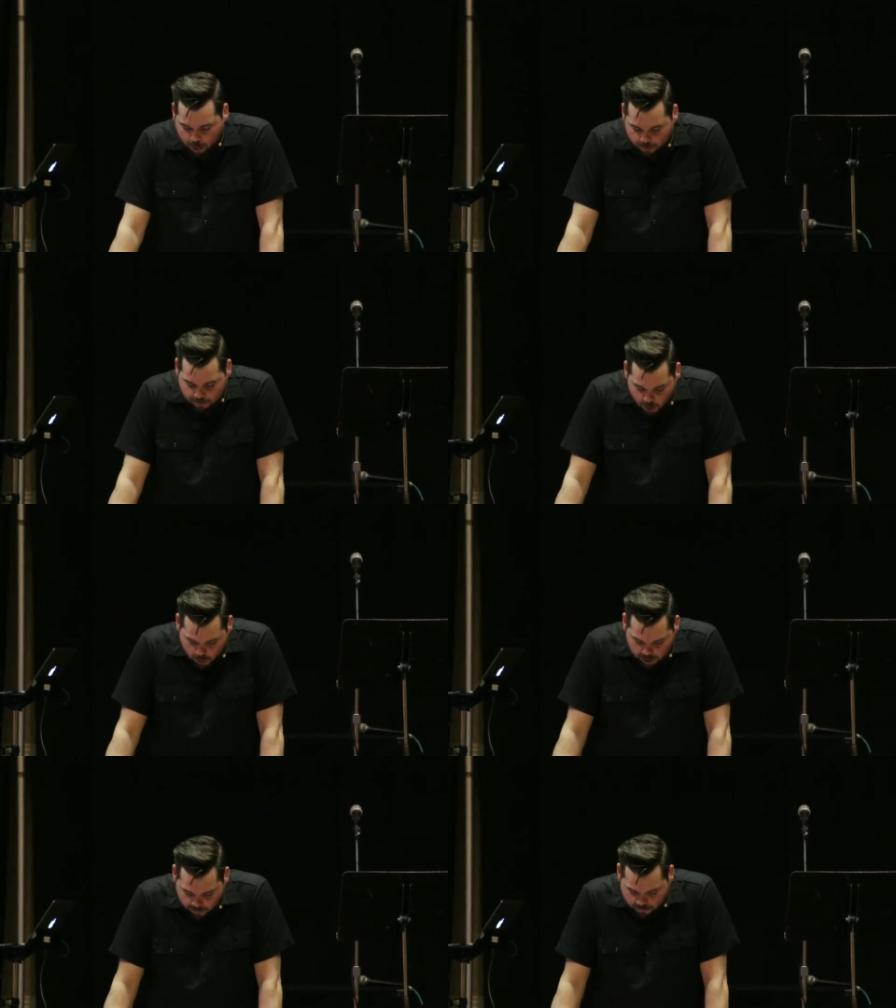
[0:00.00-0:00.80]

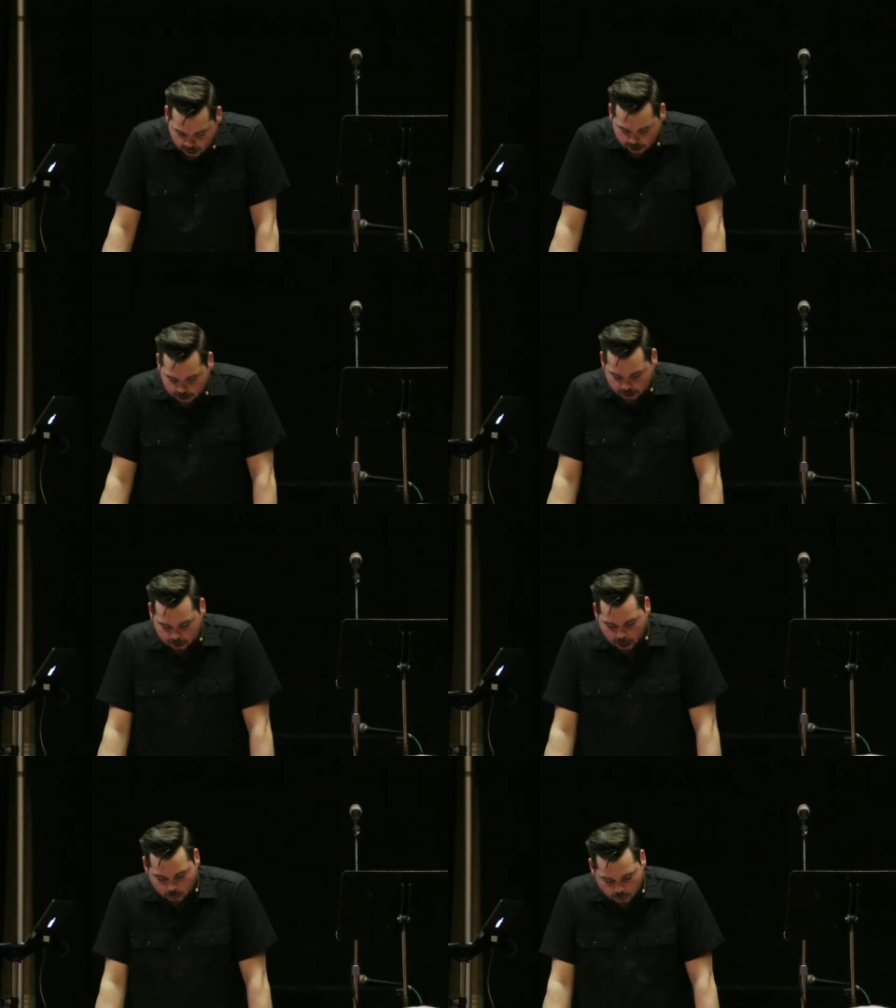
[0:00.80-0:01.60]
provokes our faith
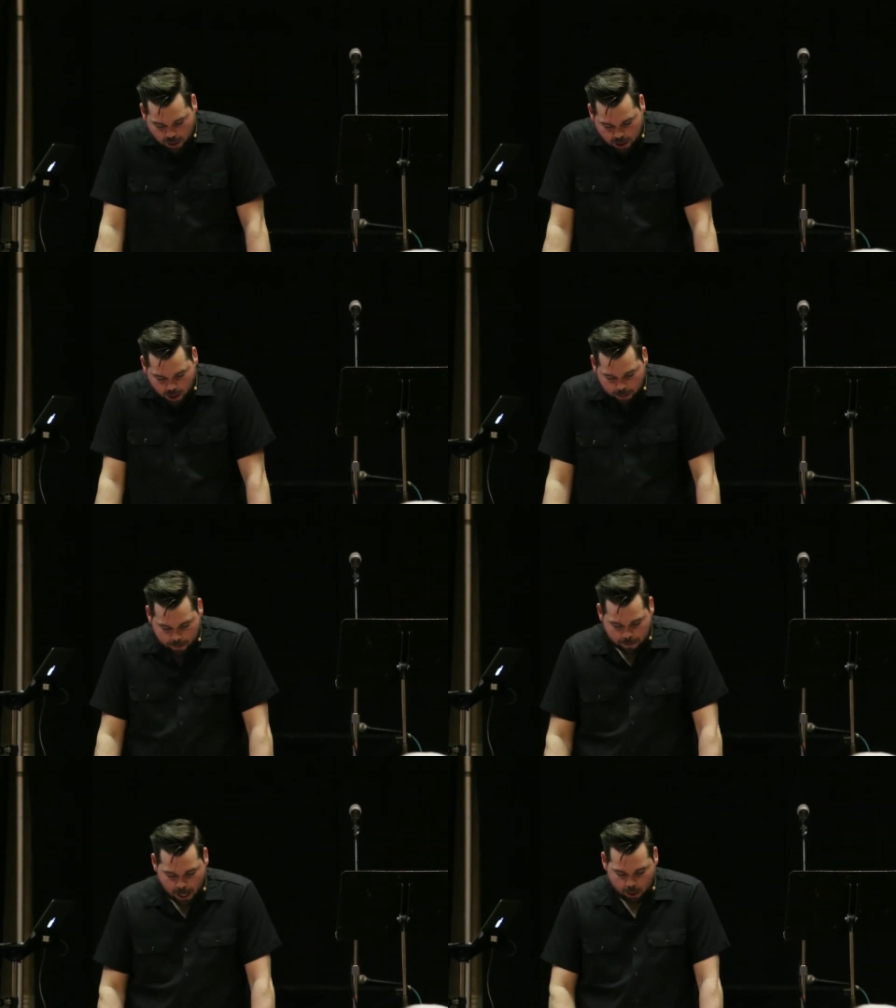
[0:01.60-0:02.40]
and reach up
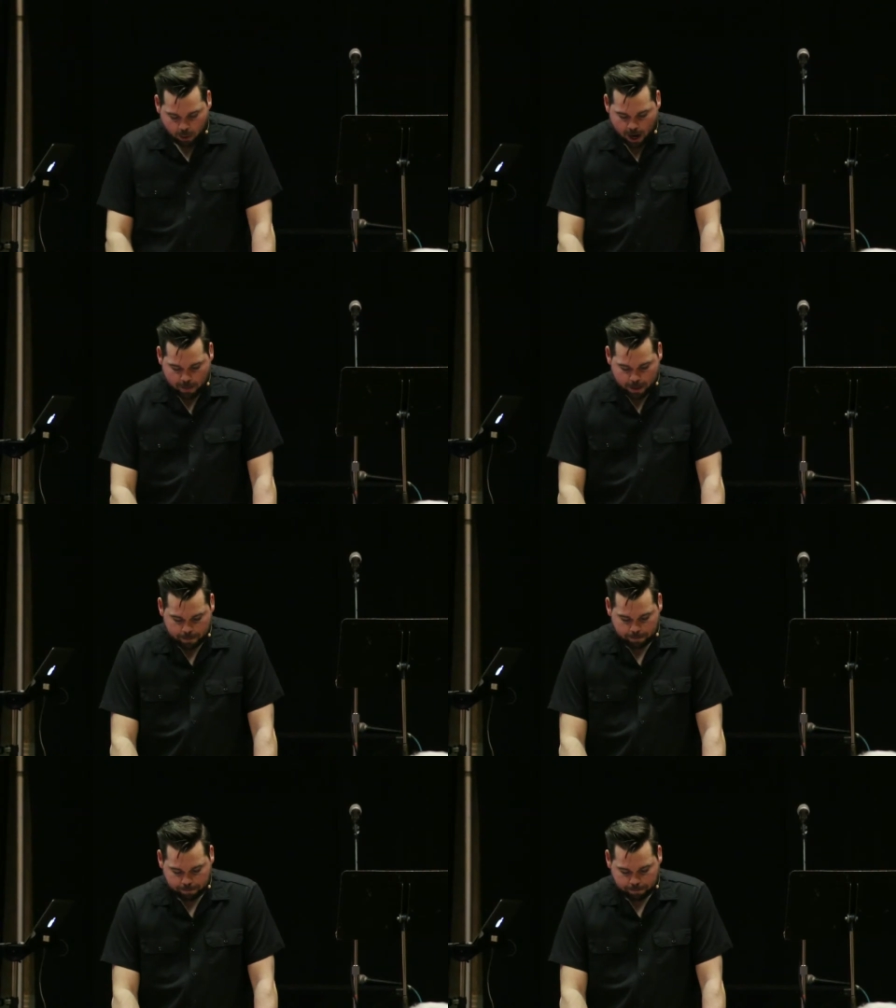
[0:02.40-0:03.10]
and grab it.